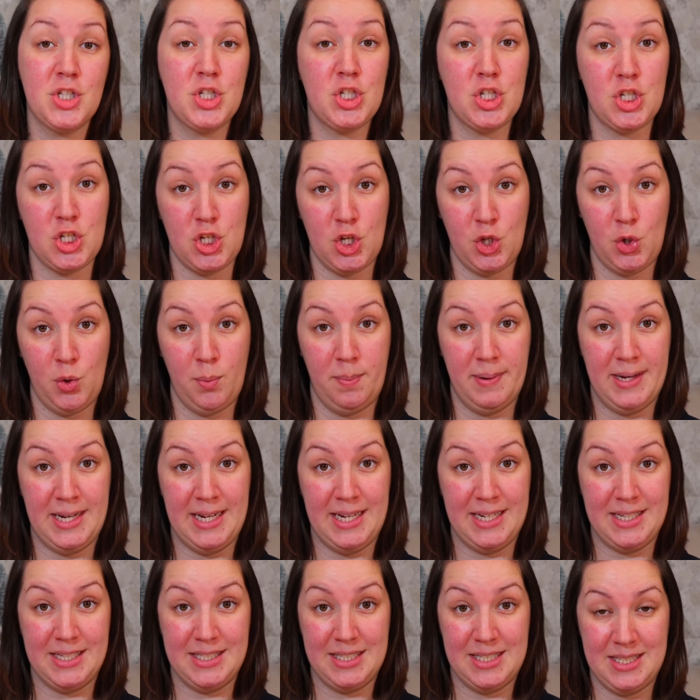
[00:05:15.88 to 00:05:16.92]
2
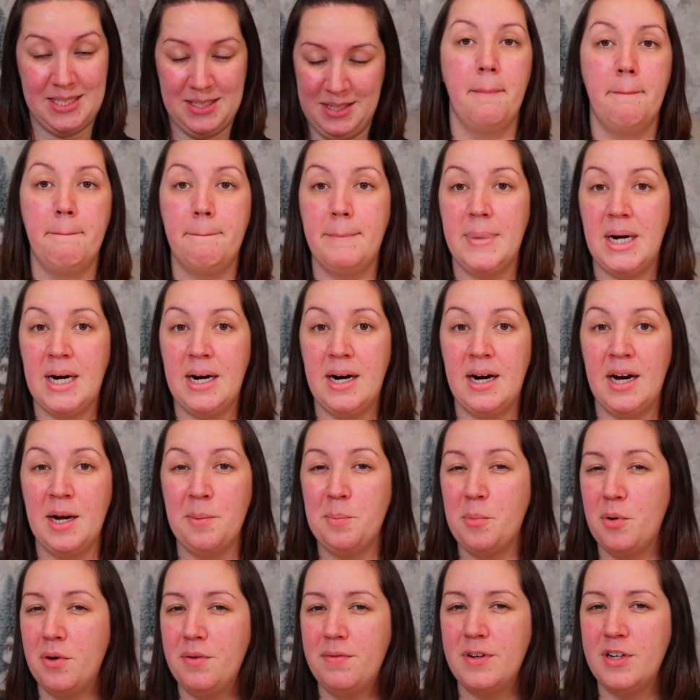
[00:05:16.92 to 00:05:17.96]
packs. My
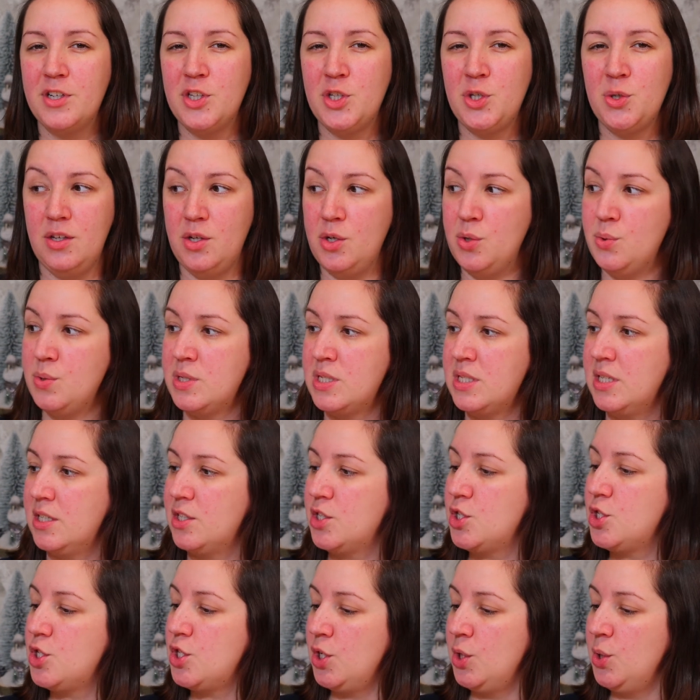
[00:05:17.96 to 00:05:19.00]
boyfriend used
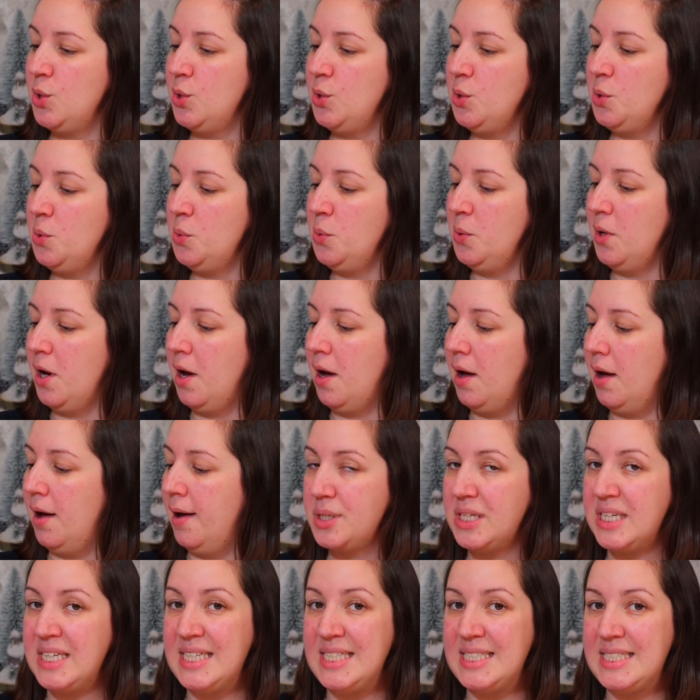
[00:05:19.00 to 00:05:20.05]
it too,
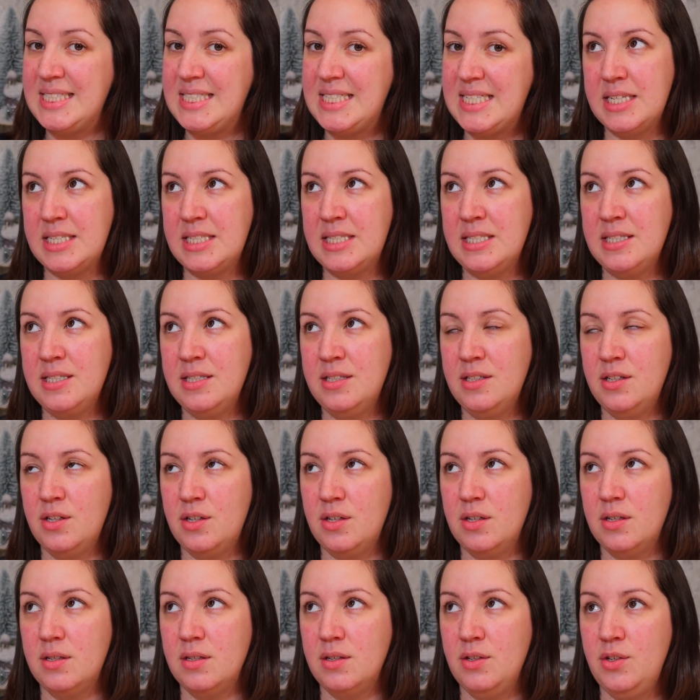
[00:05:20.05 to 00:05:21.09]
but he didn't
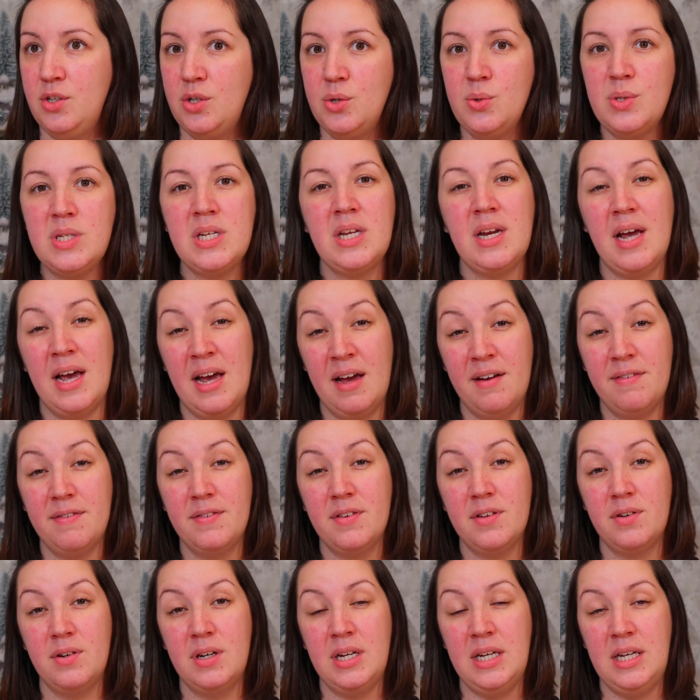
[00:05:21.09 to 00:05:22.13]
use it
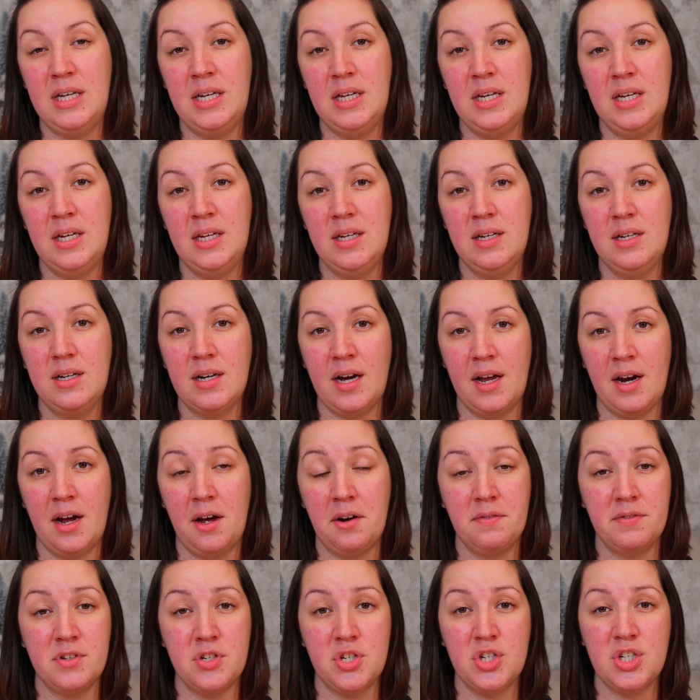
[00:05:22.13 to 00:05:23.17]
after he got
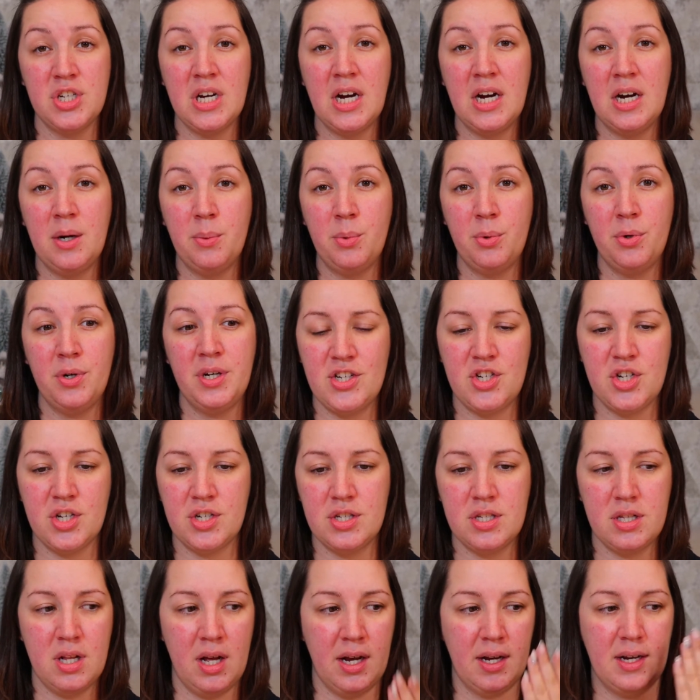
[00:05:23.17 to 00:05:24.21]
out of the shower. He
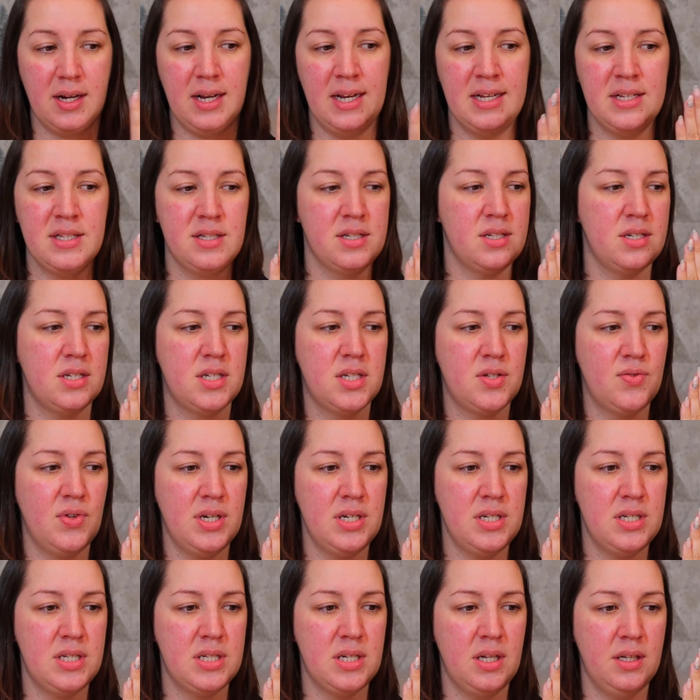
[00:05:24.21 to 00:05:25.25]
just like cleansed his
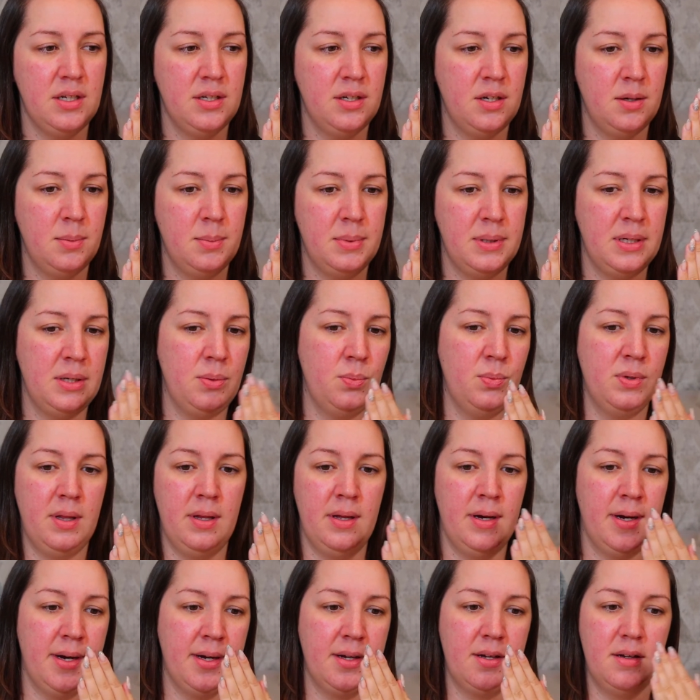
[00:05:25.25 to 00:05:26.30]
face a little bit with
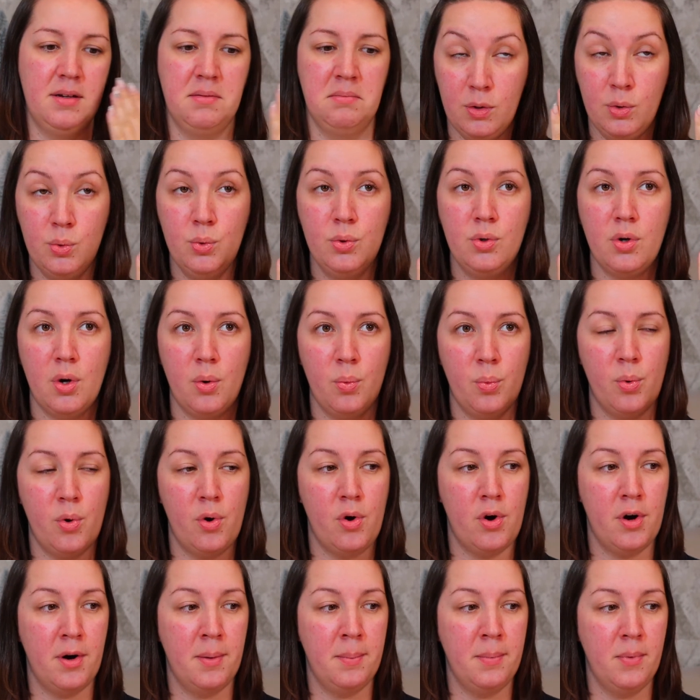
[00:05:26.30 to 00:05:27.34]
like
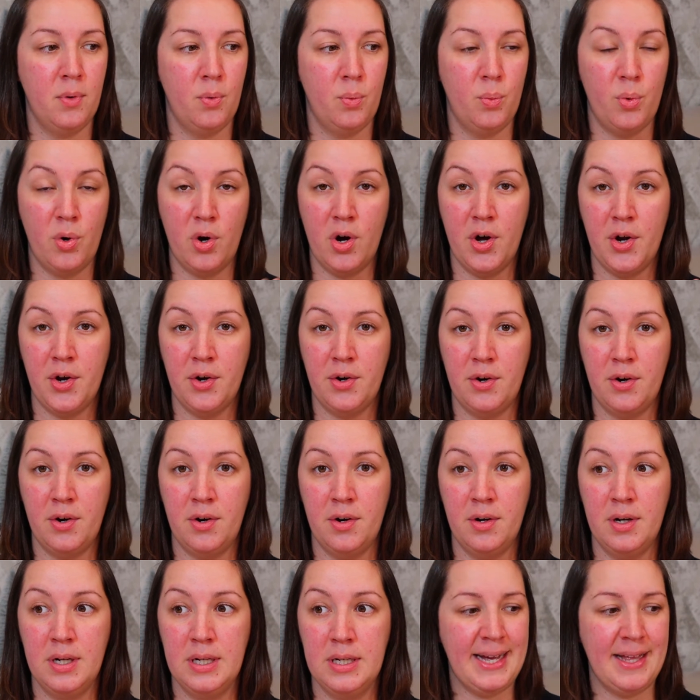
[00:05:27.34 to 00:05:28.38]
lukewarm
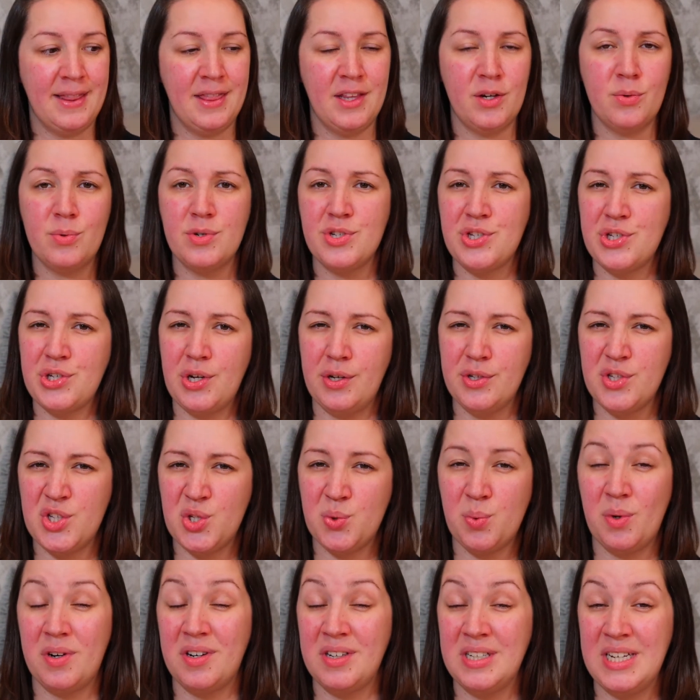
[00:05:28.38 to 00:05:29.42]
water, and the
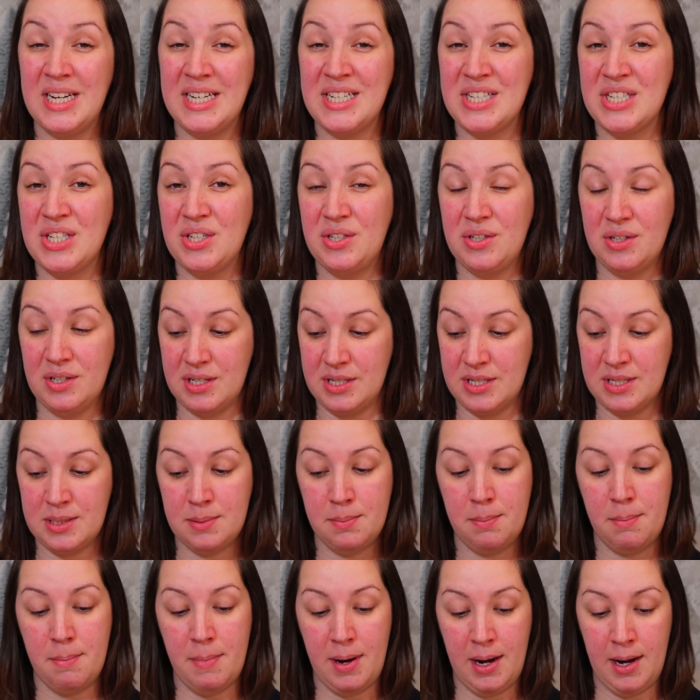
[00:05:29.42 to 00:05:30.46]
results weren't as good as
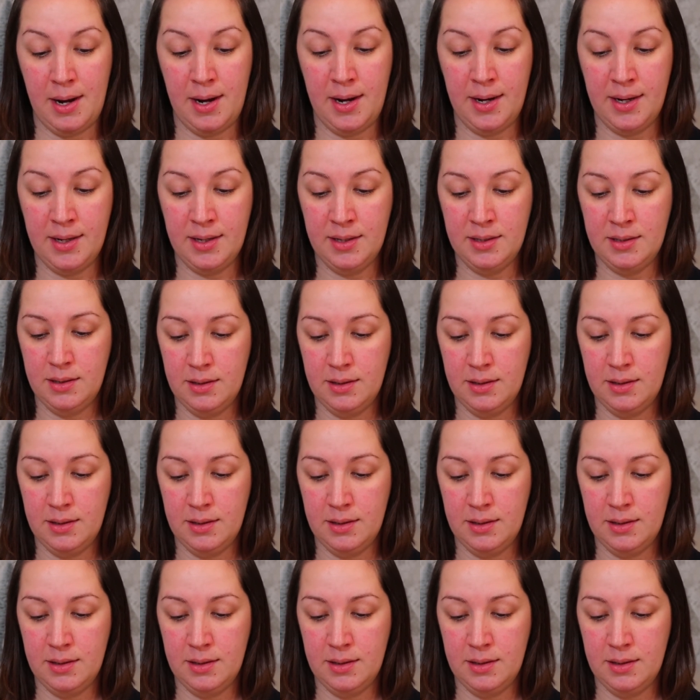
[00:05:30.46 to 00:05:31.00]
mine,